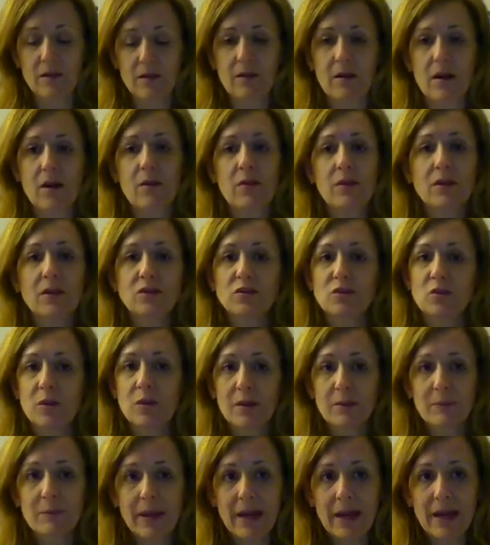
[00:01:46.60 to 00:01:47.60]
there are things you
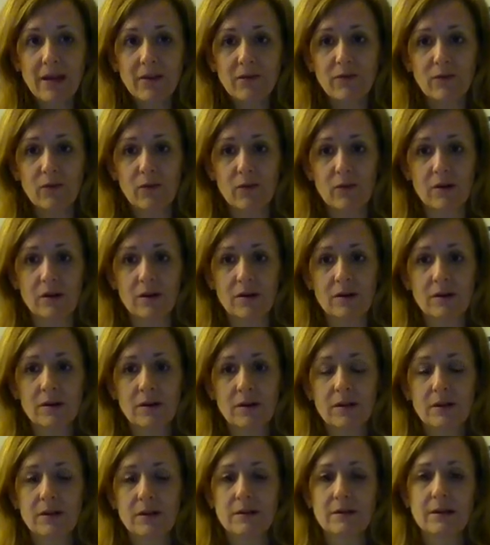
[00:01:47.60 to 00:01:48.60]
can pay for
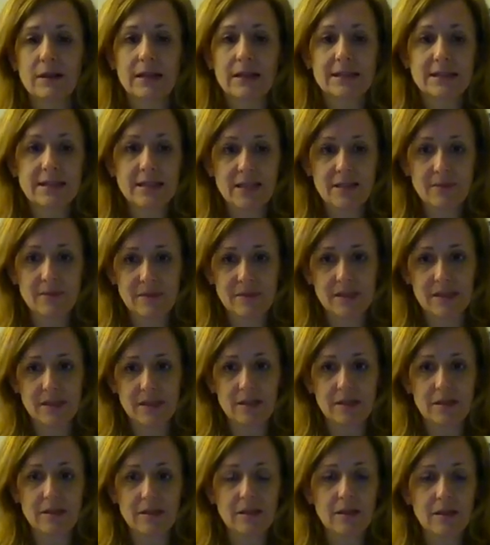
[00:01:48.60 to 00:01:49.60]
like
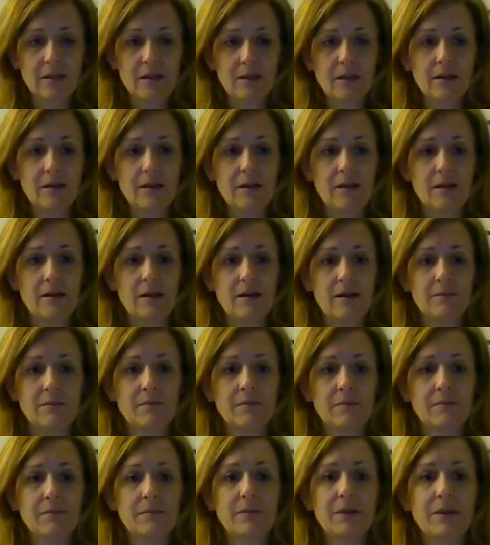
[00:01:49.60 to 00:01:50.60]
Teamzy
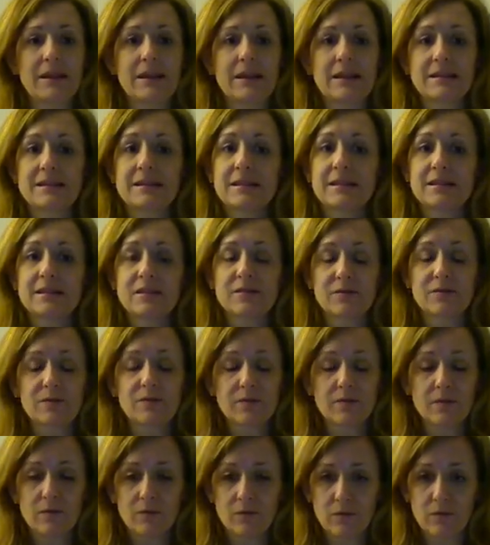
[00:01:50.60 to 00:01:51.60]
um, but this is
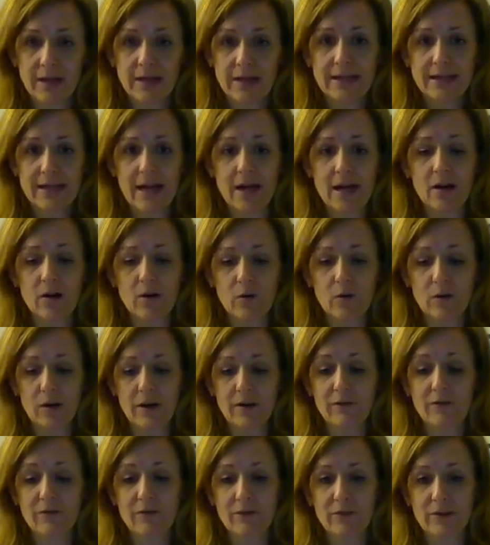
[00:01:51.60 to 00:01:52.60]
right now
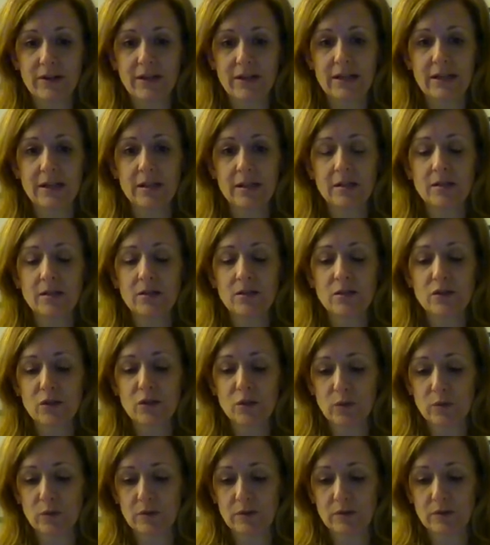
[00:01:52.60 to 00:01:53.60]
a free
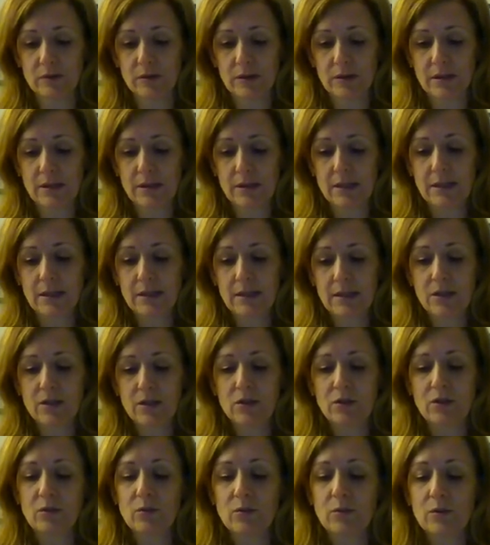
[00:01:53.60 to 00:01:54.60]
tool
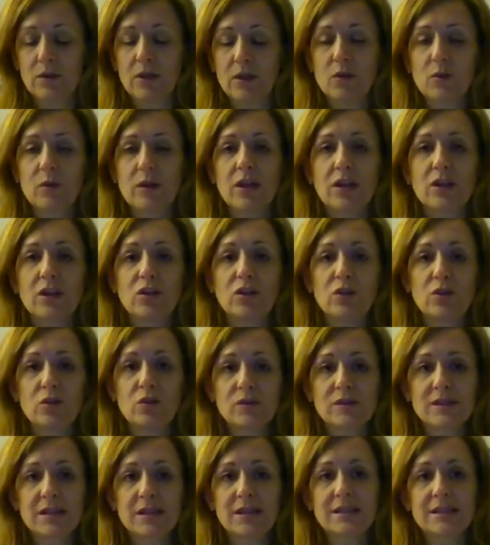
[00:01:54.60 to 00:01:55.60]
you you can
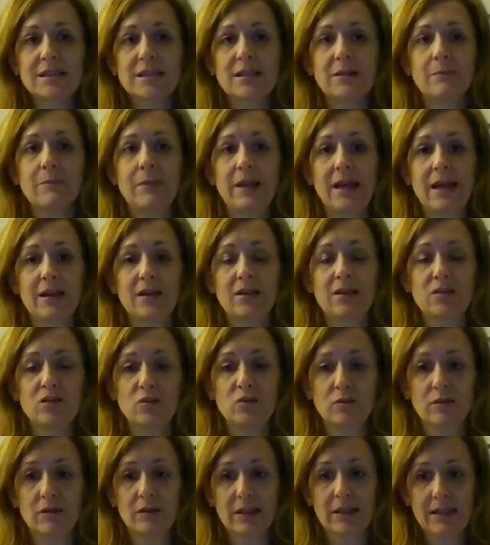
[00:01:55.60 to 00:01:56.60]
use it to manage
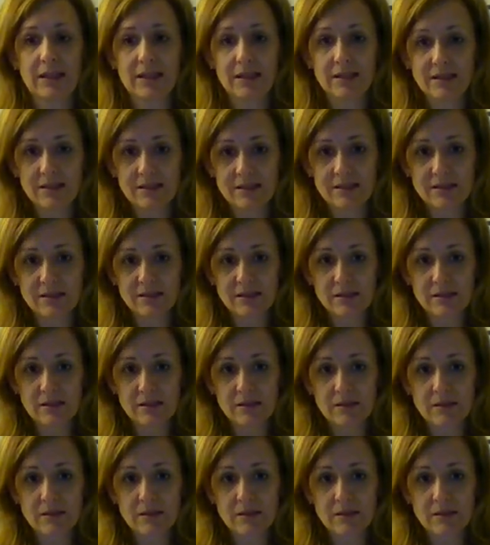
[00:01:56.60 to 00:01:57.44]
your leads